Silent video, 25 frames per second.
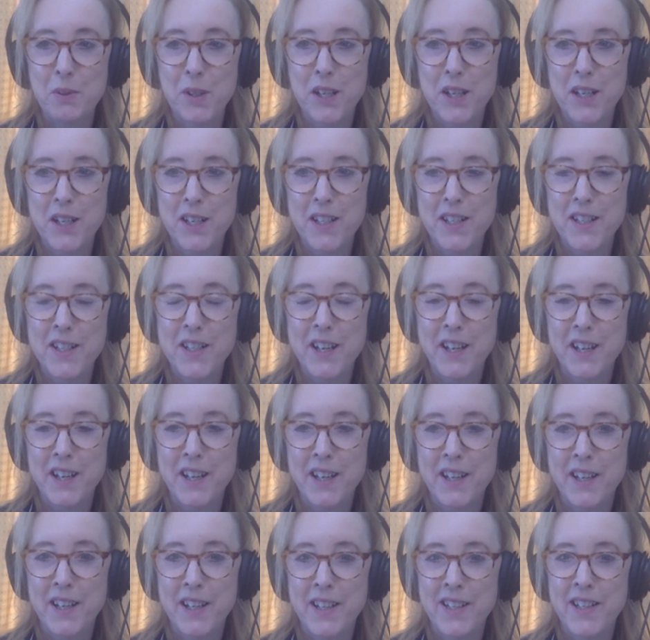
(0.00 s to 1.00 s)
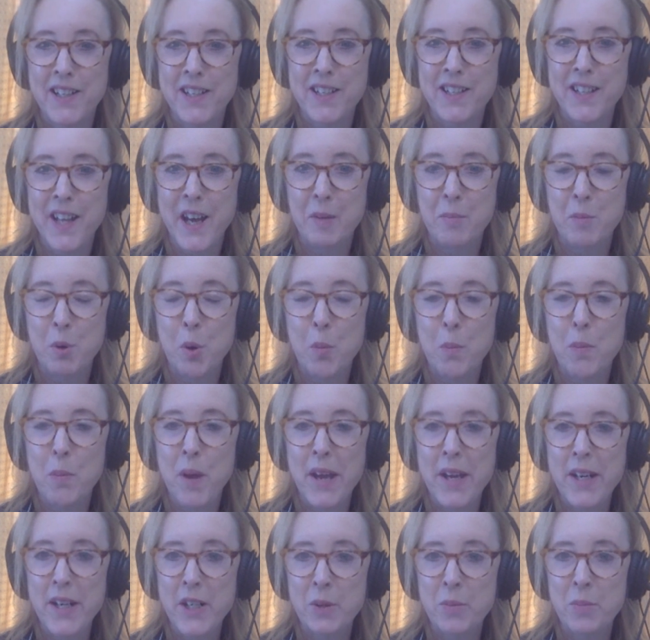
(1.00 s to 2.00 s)
blood, and that
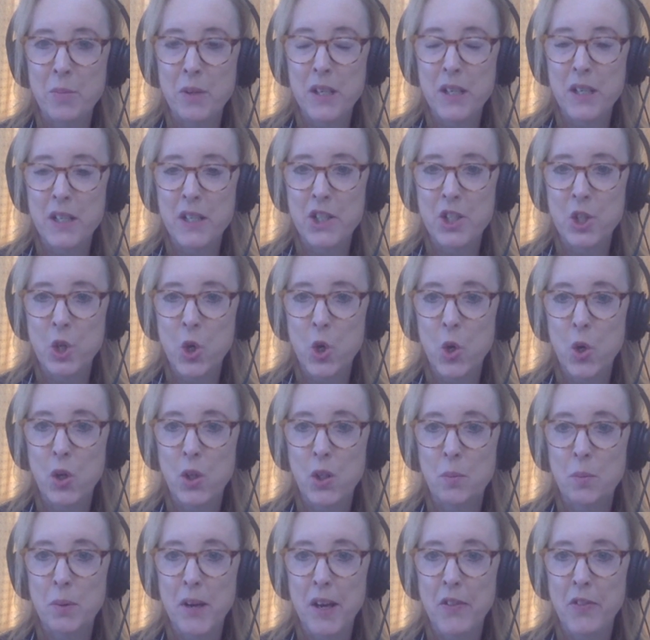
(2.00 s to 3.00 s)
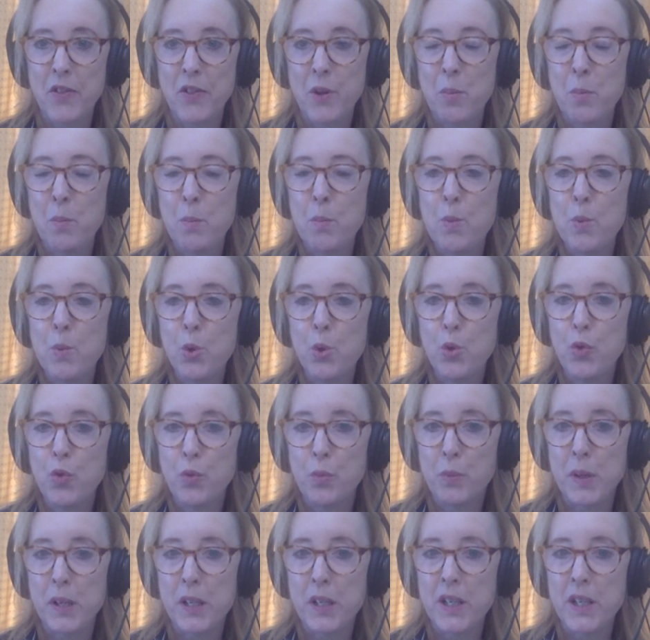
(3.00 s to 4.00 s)
momentum is all about the
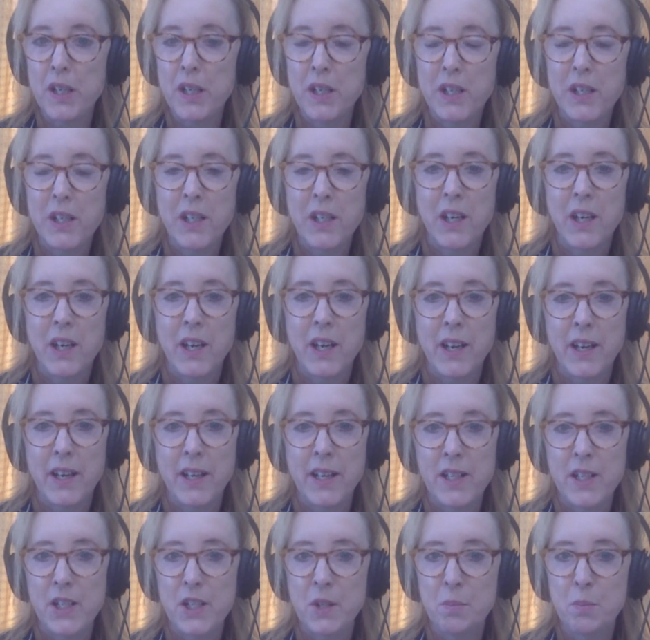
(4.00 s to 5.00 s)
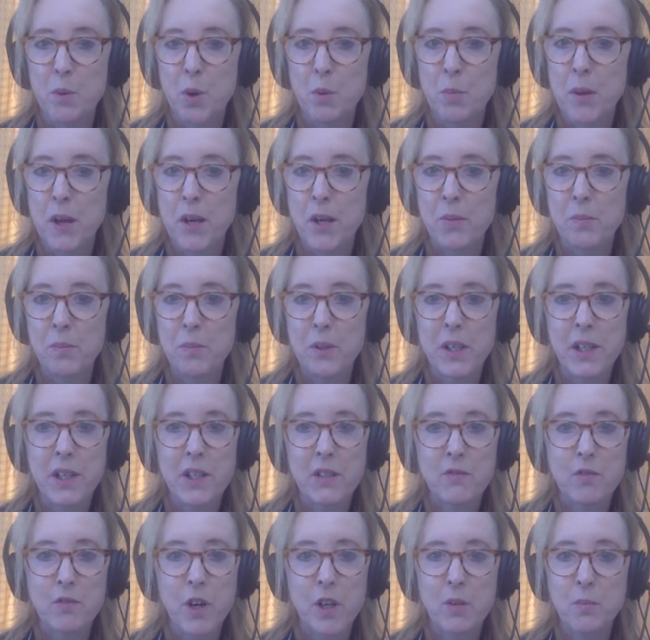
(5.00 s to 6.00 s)
movement and momentum
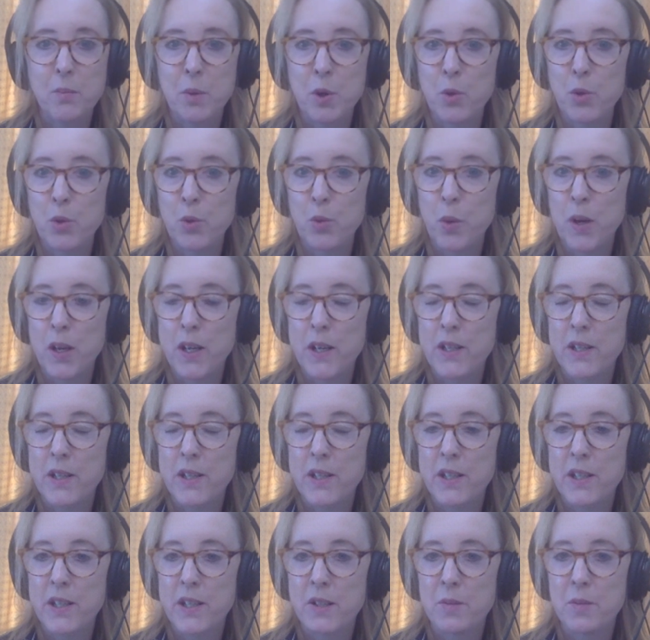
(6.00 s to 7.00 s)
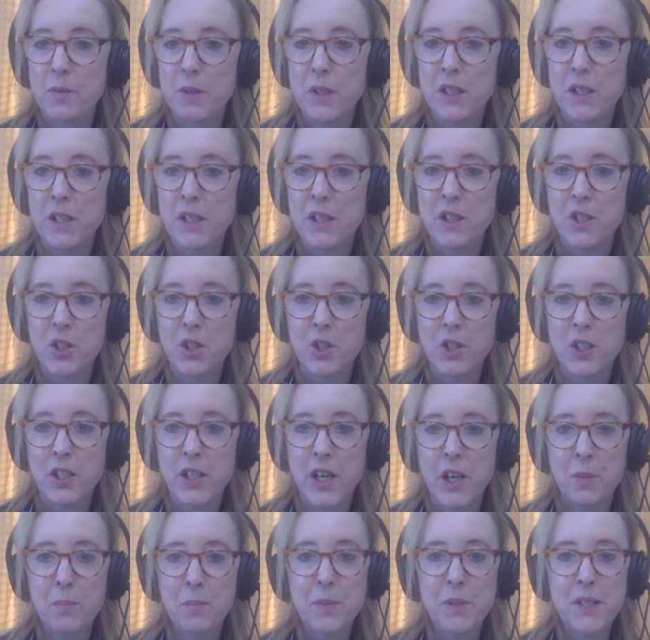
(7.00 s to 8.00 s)
can run both ways. It can be to the
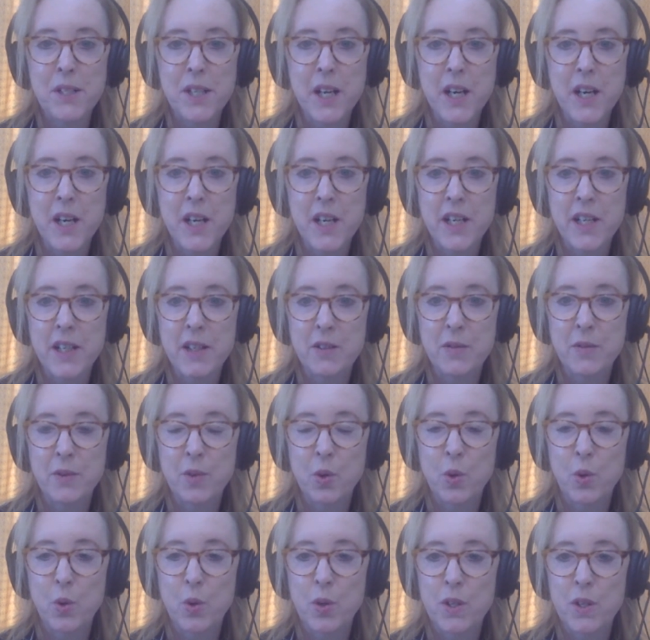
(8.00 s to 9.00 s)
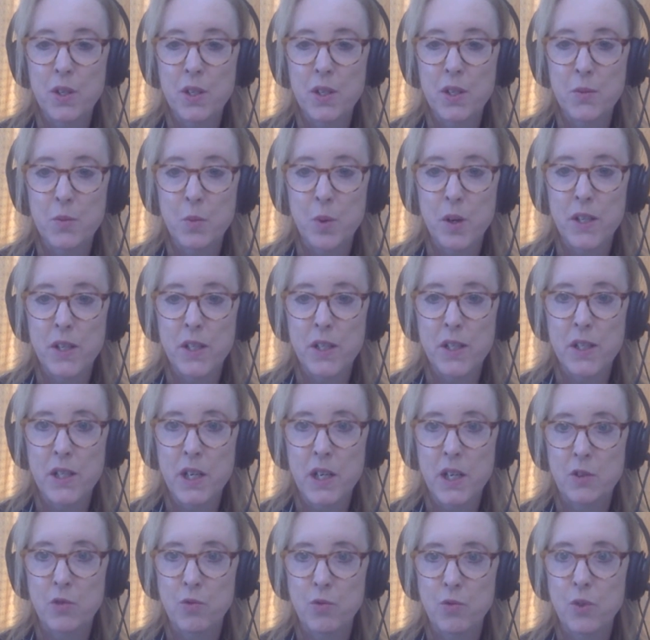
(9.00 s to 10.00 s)
upside, of course, when a
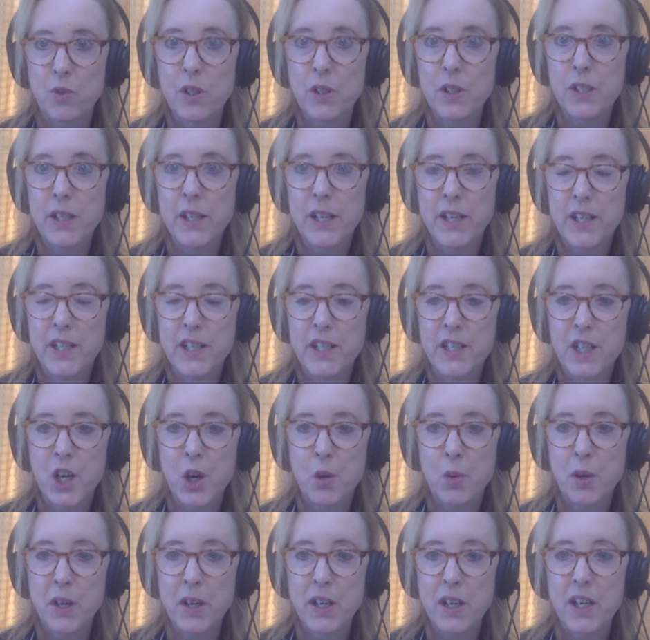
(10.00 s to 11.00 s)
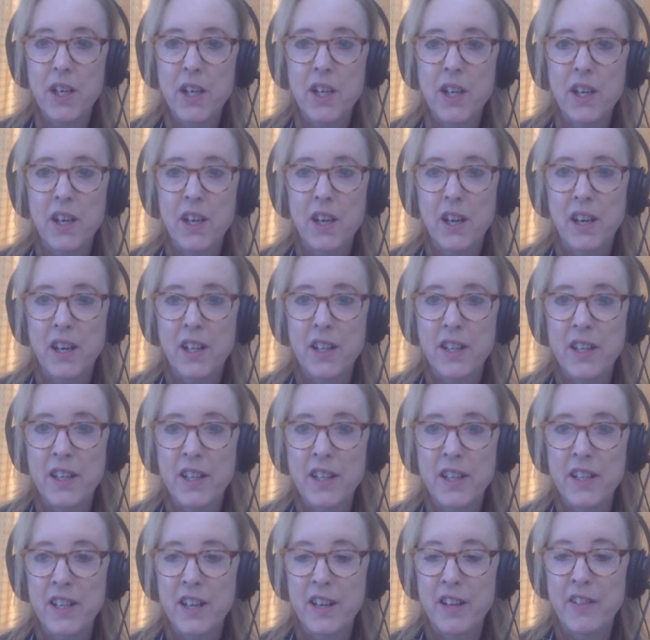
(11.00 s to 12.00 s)
stock really gets going, and
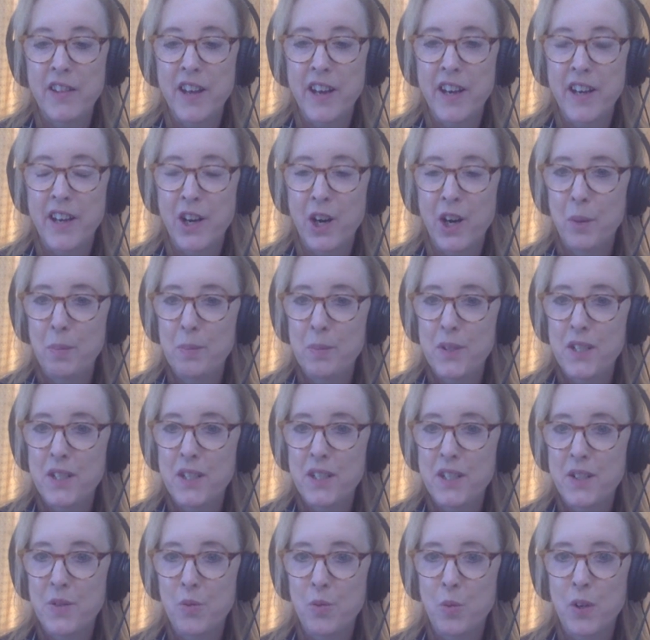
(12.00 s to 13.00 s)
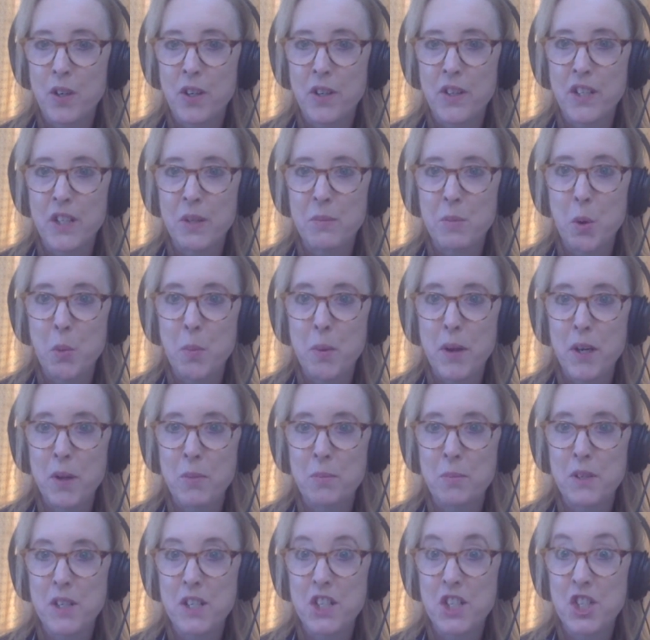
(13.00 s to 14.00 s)
then that opposite where the
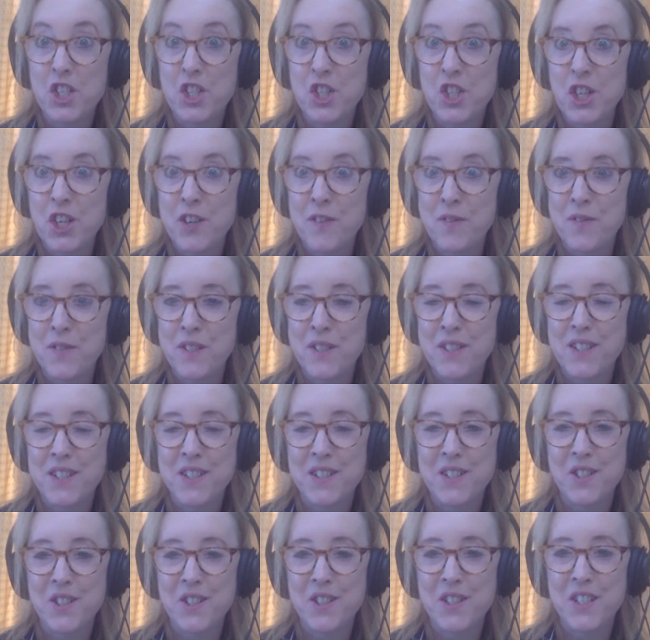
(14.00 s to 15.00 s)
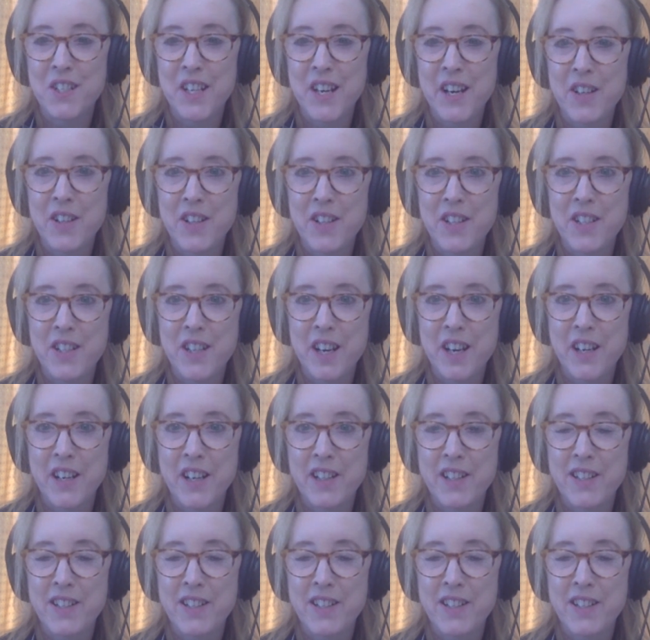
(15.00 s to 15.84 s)
momentum shifts to the downside.